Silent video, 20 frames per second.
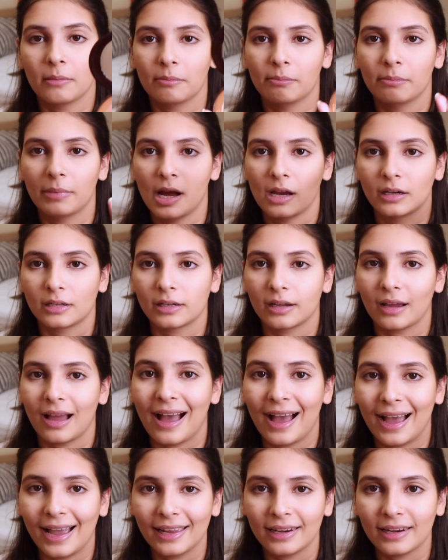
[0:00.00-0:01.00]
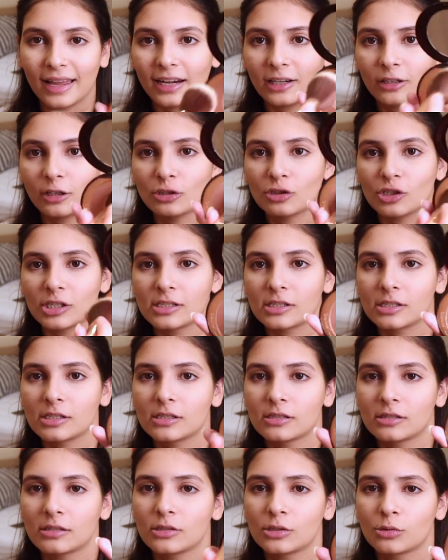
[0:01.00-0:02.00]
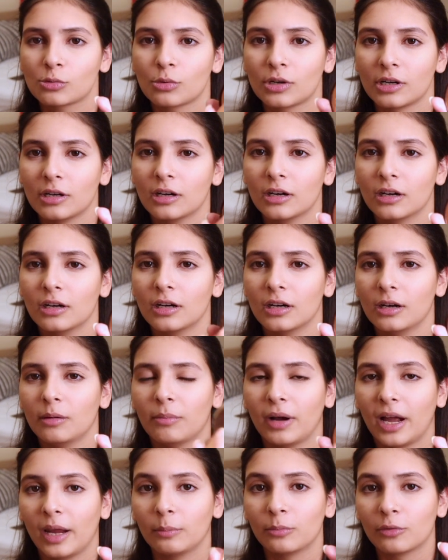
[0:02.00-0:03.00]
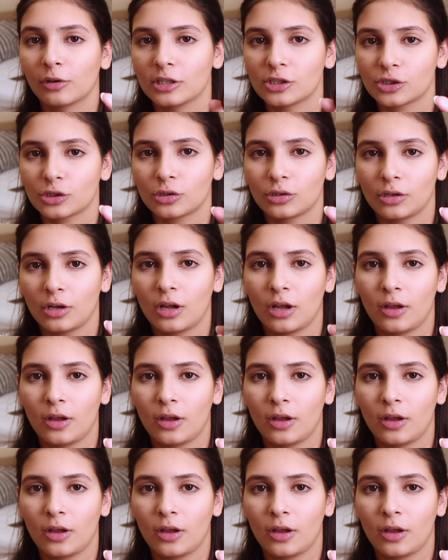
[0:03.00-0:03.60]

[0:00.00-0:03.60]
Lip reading: But I like to just swirl my brush